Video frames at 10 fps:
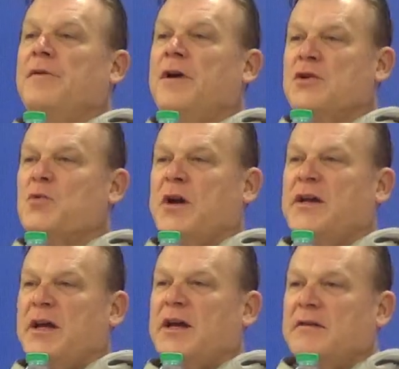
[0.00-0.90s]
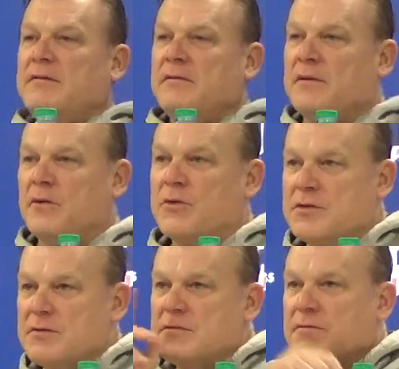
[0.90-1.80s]
Here's what he did that
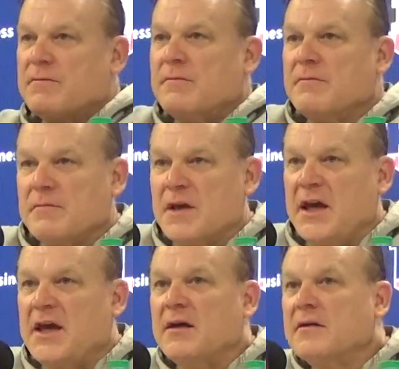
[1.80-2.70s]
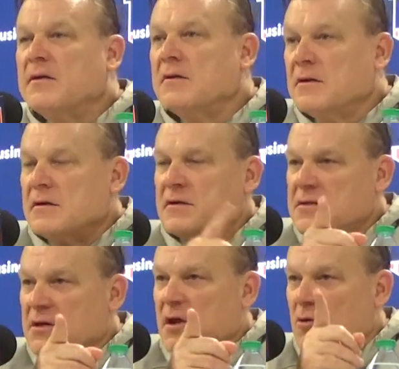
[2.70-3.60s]
was key. He
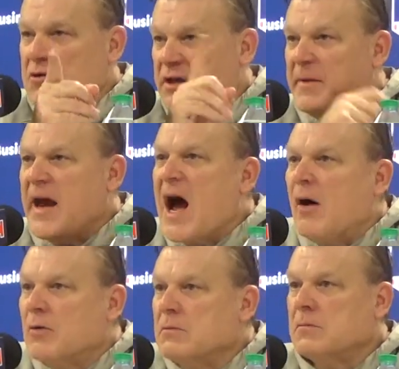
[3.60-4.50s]
said, Coach, leave me out.